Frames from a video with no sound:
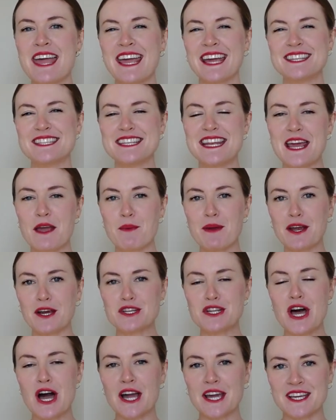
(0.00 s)
And today we are
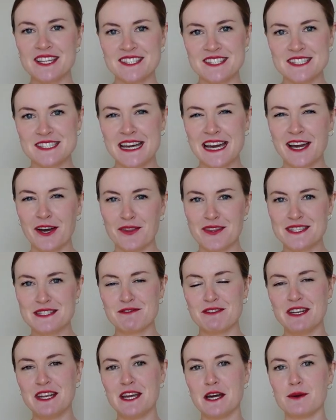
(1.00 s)
talking style. This
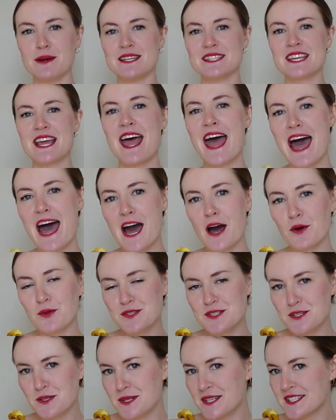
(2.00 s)
video is how
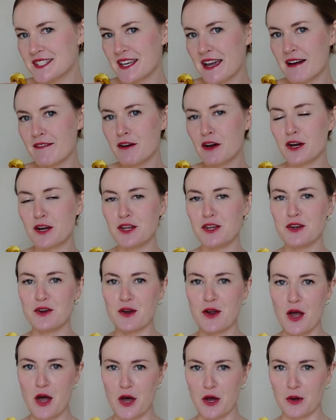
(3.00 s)
to discover
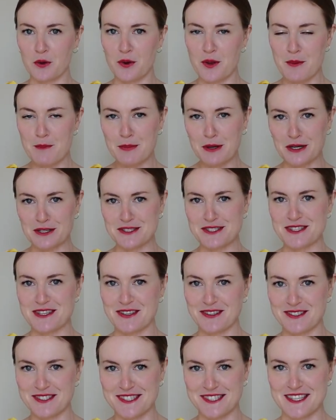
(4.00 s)
your own
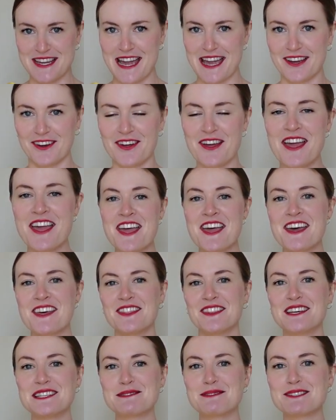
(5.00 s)
personal style.
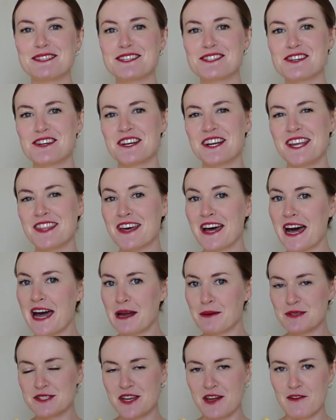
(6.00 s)
This was a journey that I
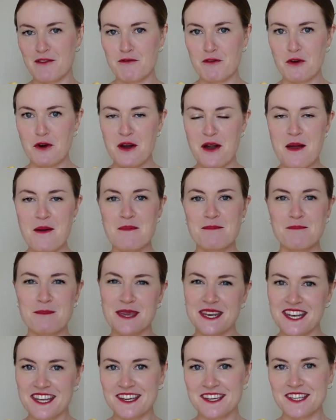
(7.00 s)
was on for
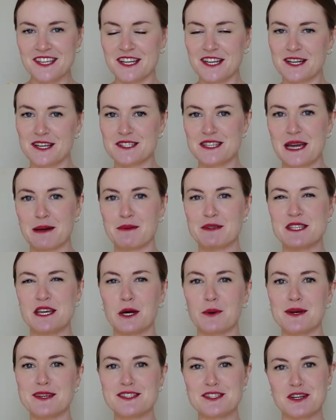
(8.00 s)
many a years. I was
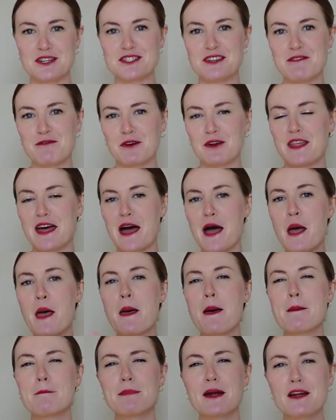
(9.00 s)
always searching for that
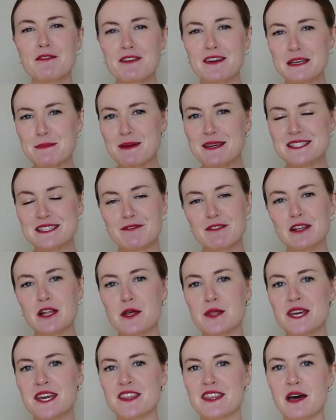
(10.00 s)
perfect piece of
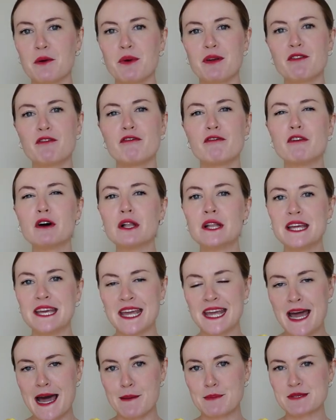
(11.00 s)
clothing that would fully
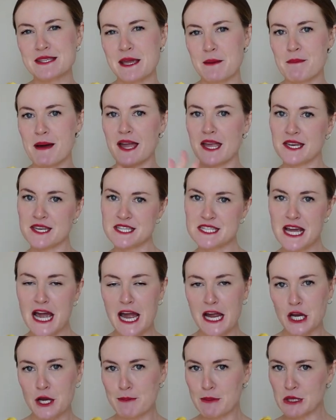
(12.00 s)
encapsulate my
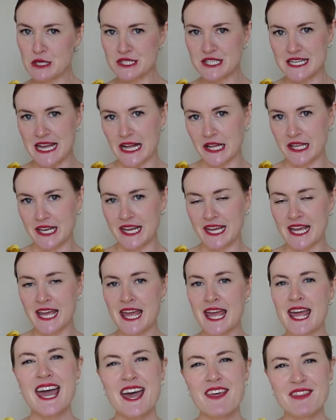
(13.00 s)
entire personality.
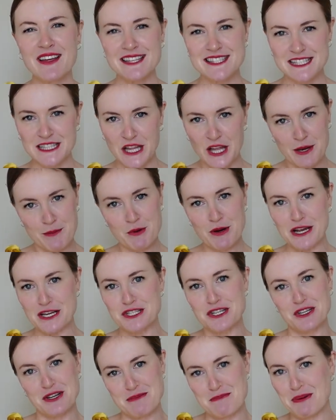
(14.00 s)
And that's a lot of
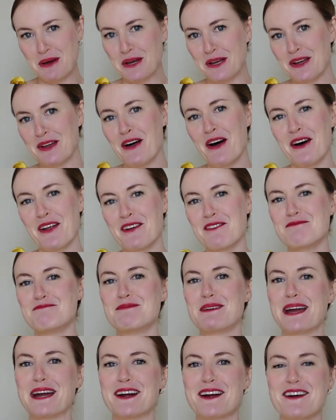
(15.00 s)
pressure to put on a
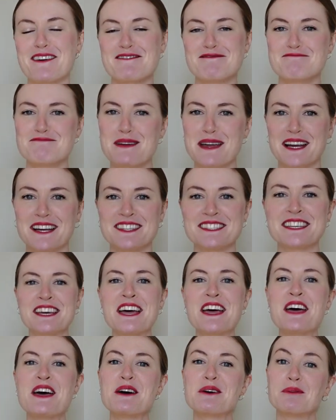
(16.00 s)
pair of pants.
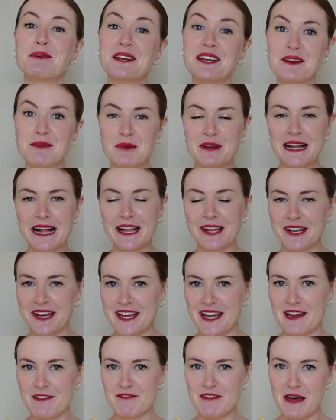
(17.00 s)
When in reality,
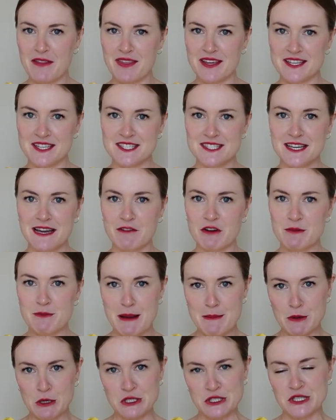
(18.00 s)
I found that discovering my
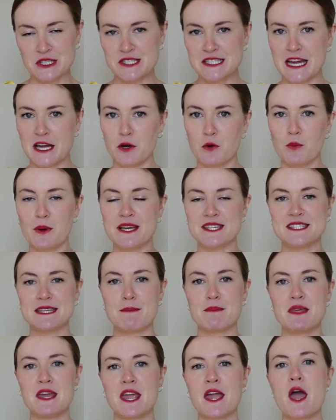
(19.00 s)
personal style was
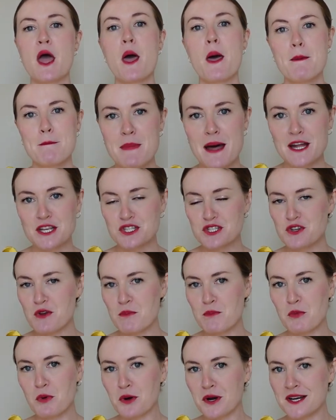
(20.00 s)
something much
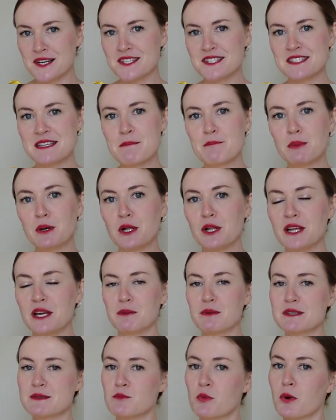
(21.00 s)
more simple. It
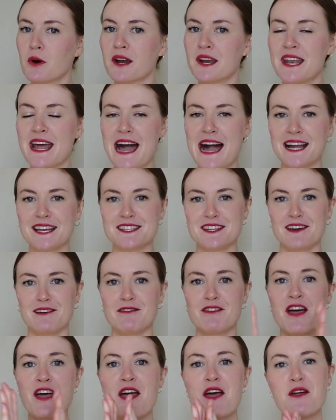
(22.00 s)
was more an act
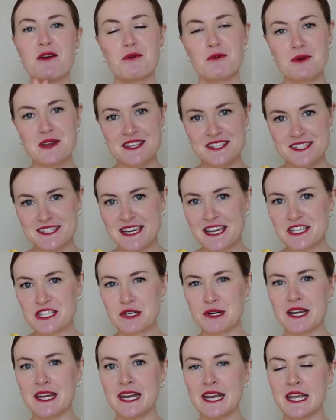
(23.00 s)
of
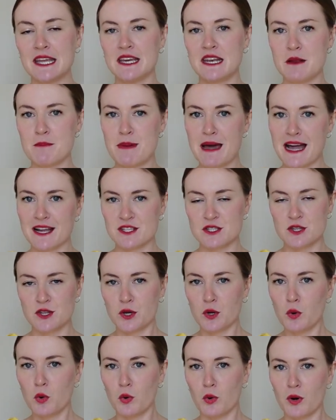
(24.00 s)
recentering, getting back to the
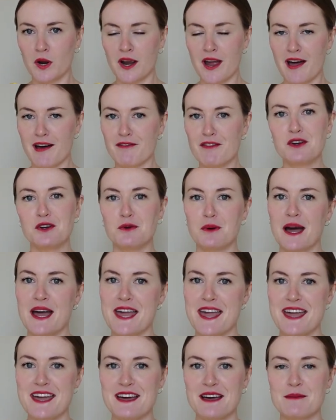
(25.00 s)
core of who I
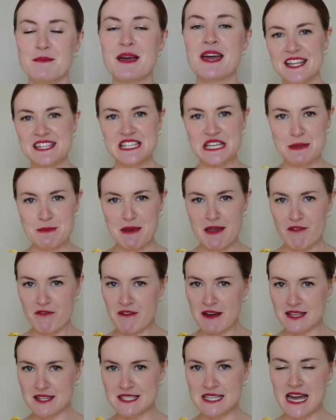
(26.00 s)
am. It's gonna be a
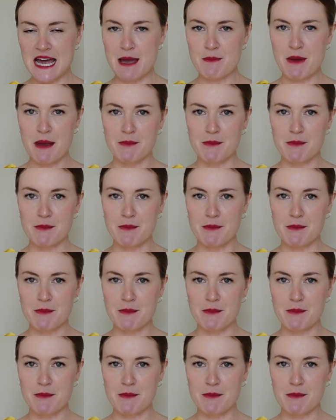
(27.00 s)
fun time.